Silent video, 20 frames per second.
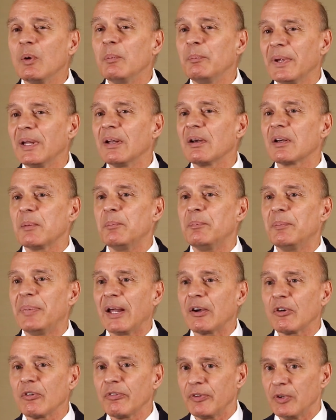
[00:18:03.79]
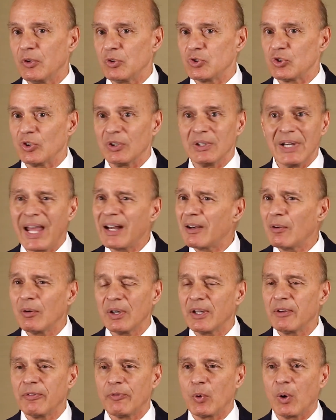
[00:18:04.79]
will build a better future not
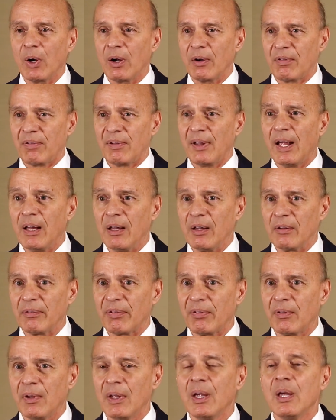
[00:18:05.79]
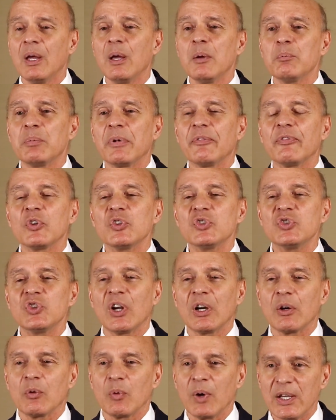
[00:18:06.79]
only for ourselves, but for
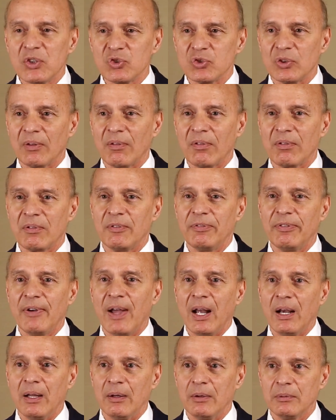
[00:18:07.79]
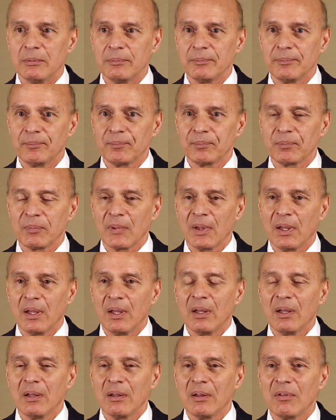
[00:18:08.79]
generations to follow.
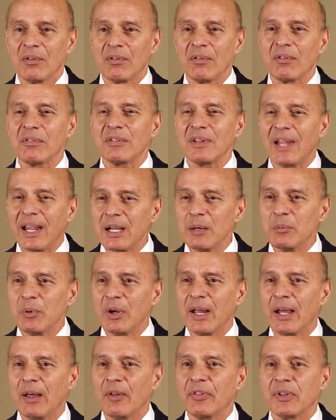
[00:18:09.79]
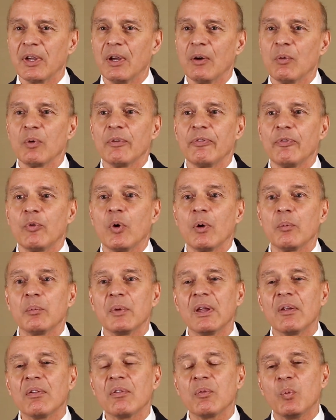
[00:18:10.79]
Sustainable healthcare
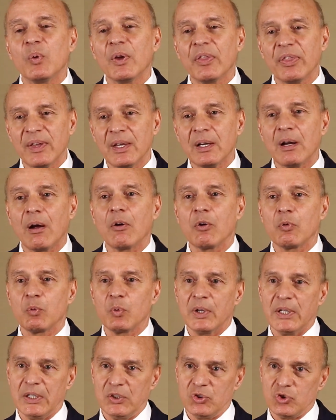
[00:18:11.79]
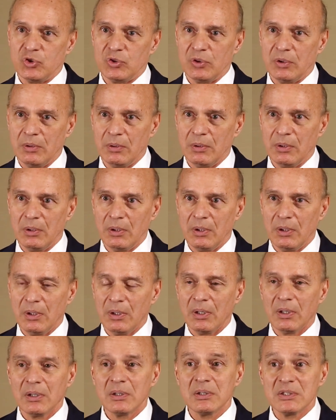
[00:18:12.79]
reform is within our reach.
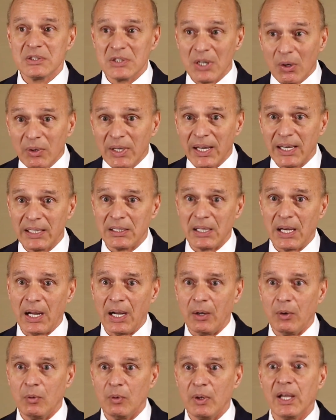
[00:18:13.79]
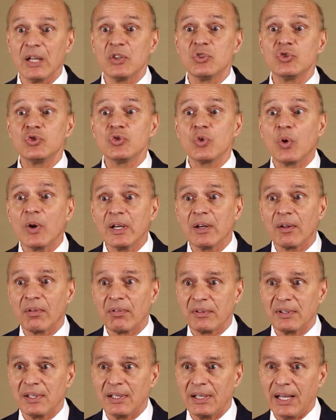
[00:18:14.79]
Donate now and join
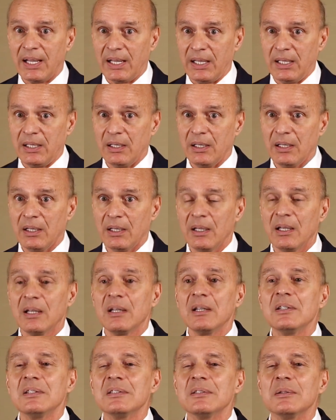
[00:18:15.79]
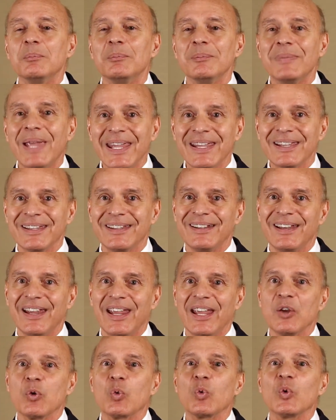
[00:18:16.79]
us today to make it
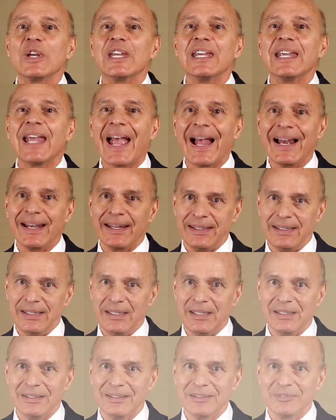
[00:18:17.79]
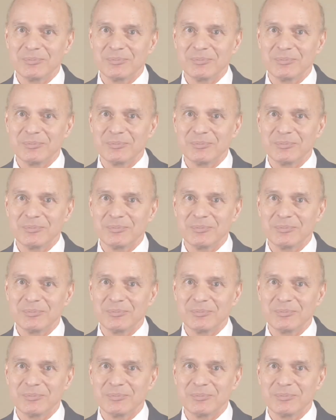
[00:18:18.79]
a reality.